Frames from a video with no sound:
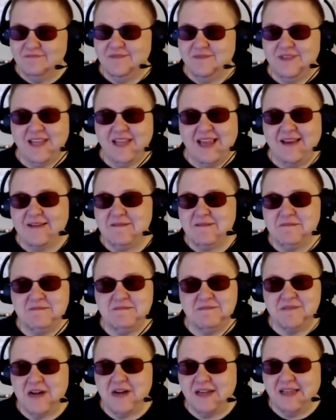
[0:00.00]
A
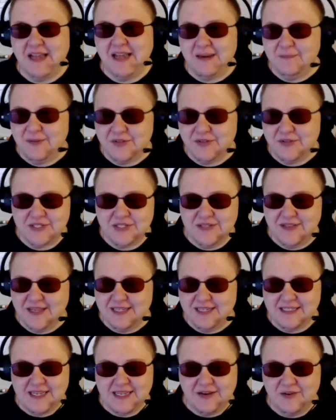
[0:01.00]
lot of books and
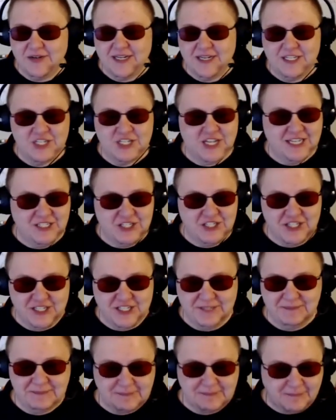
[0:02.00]
things had already changed
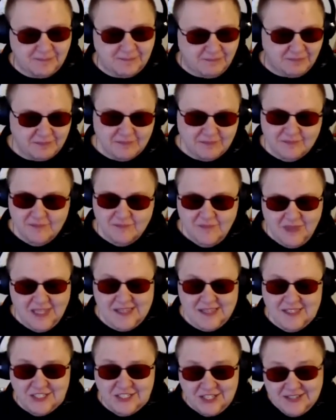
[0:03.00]
it.
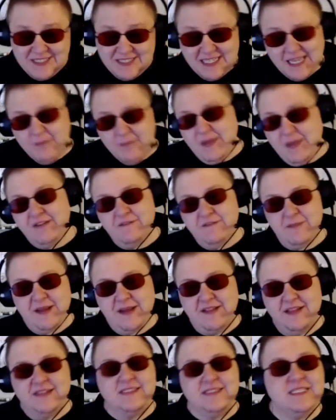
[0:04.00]
So this came out of about
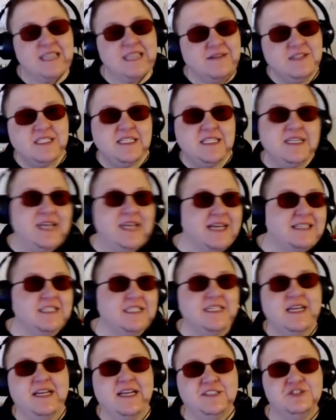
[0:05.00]
like
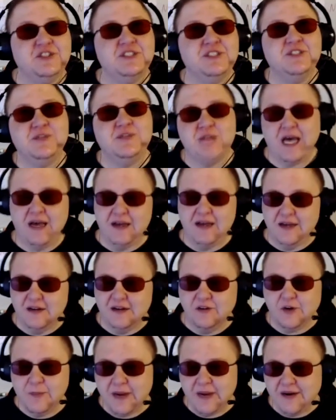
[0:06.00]
1800s.
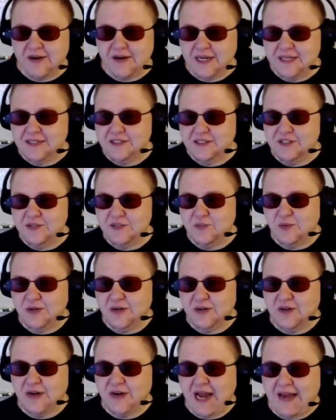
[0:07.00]
Grammarians
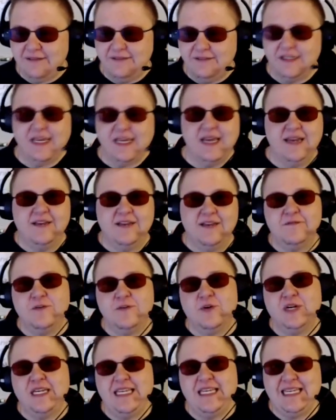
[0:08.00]
were advocating
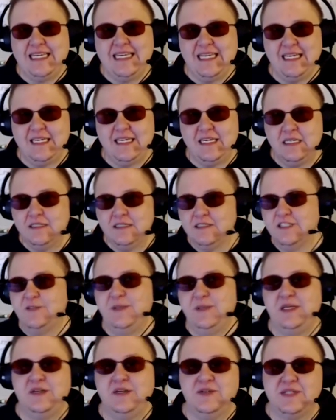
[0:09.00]
for he to
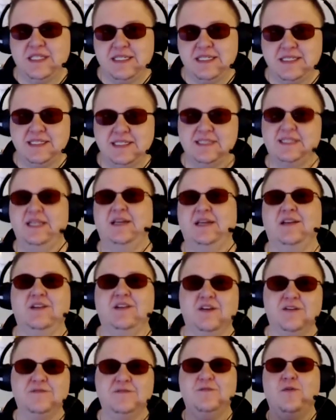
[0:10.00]
be used as a
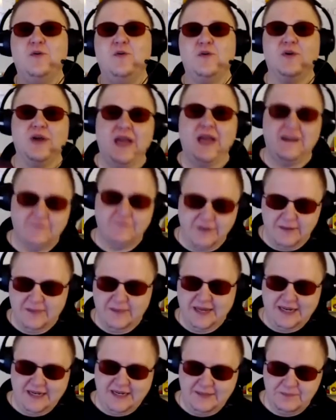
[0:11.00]
singular for
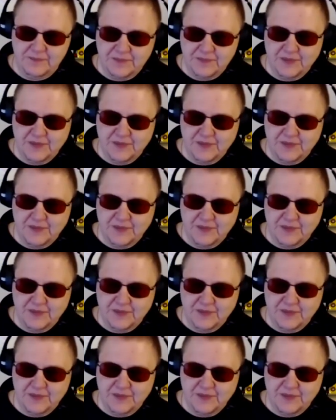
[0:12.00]
everybody.